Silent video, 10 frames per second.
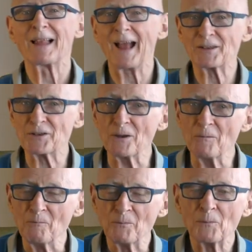at you,
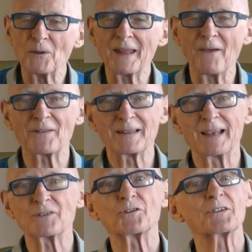but
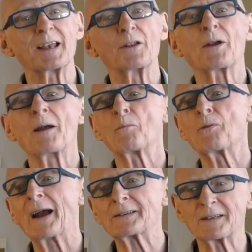nevertheless just say, look, I'm
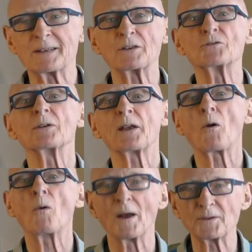practicing doing
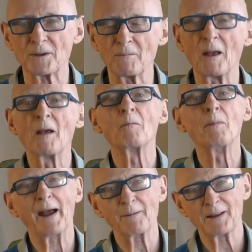quantum
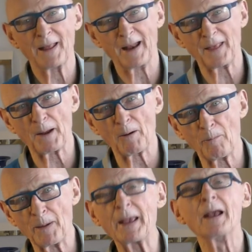biomagnetic
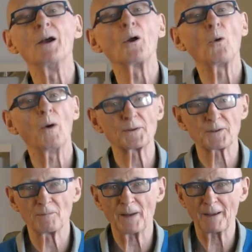therapy.
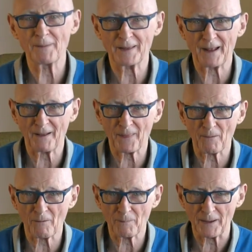Quantum biomagnetic
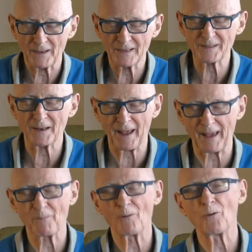therapy is the
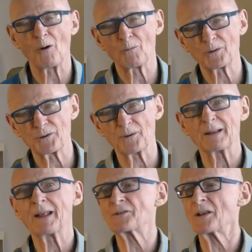name of what we're doing.
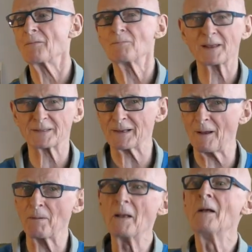Let's not mix it
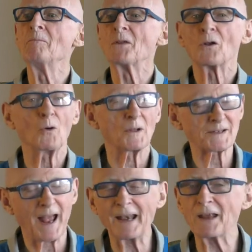up, call
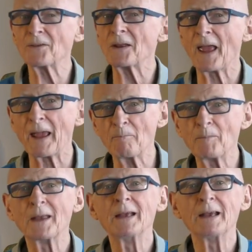it any other name.
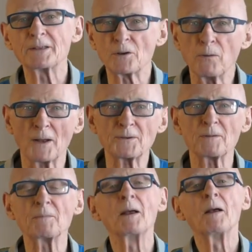It's
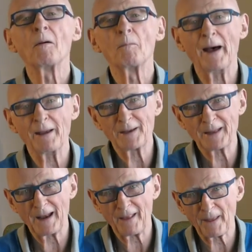quantum
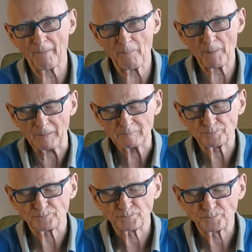biomagnetic therapy.
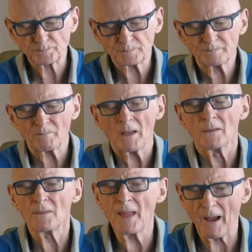
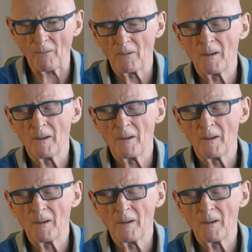Now,